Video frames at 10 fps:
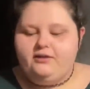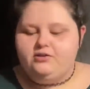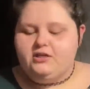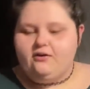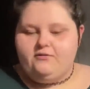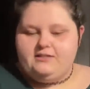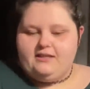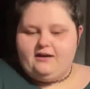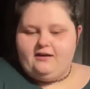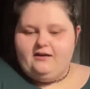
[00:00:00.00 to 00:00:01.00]
Usually I'll go into
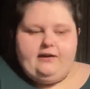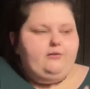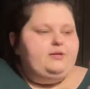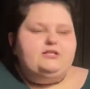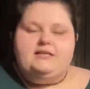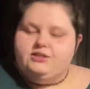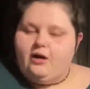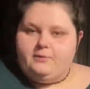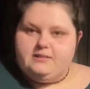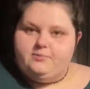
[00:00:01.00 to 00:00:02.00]
there, it'll be just like
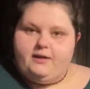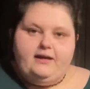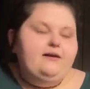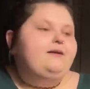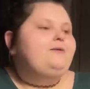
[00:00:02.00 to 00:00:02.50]
shopping spree.